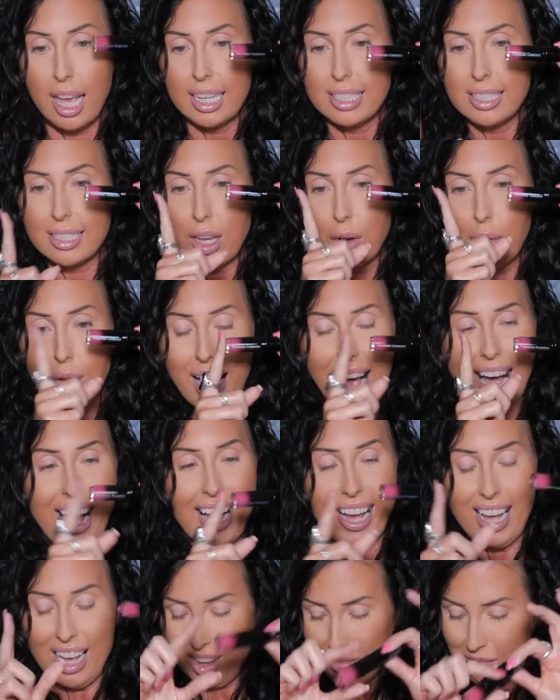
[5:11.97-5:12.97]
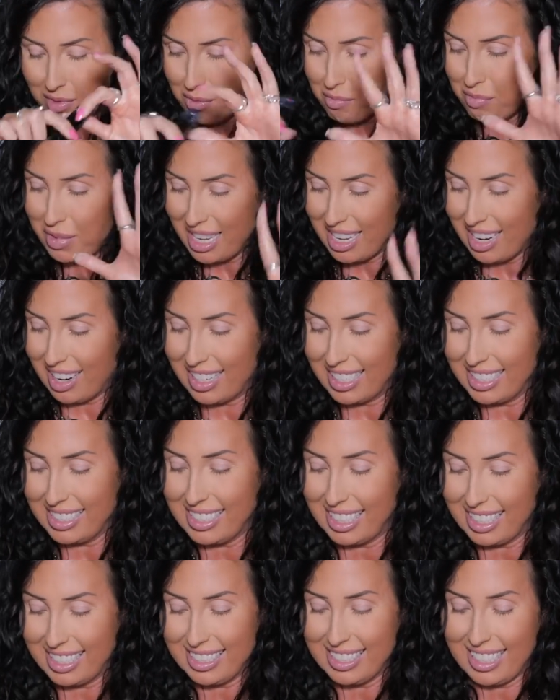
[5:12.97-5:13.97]
So I'm beyond
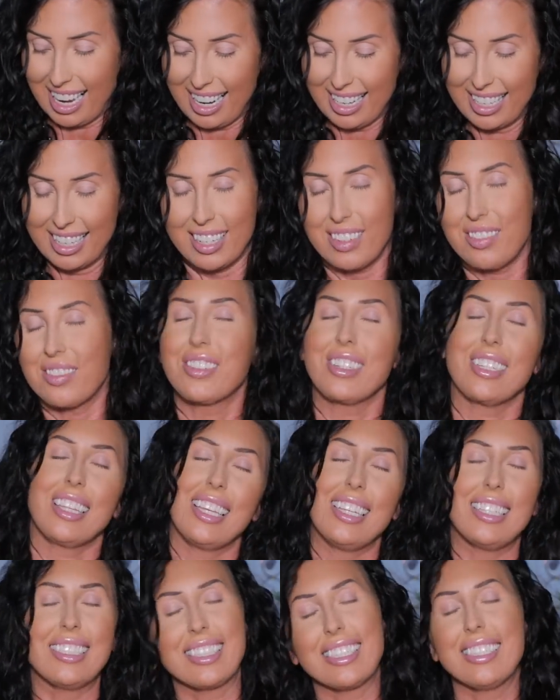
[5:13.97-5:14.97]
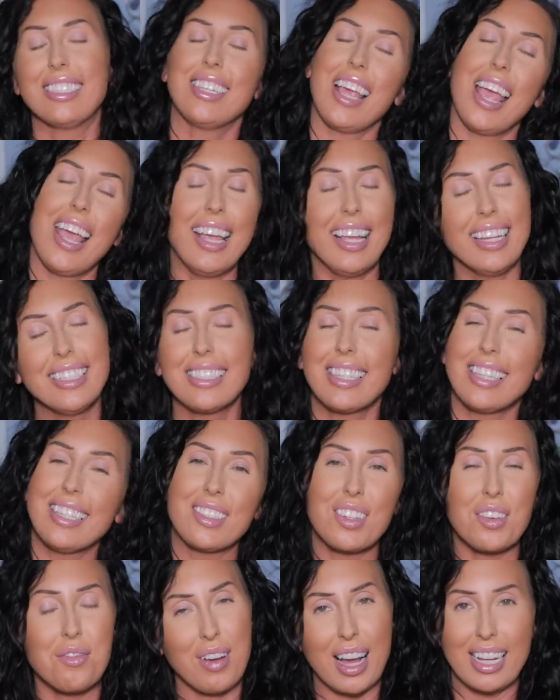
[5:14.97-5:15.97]
excited for these shades.
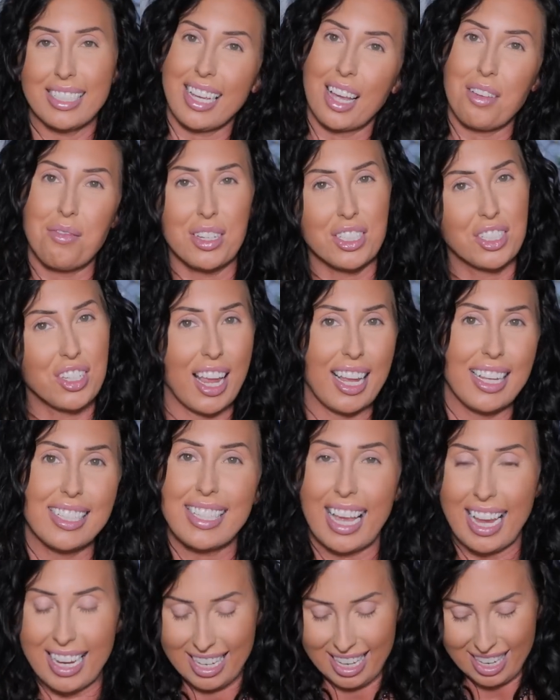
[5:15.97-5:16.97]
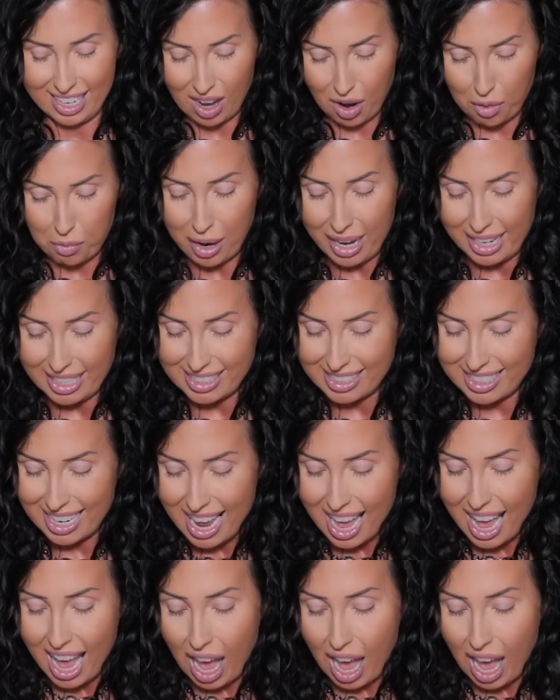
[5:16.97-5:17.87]
These are my type of shades. I cannot wait.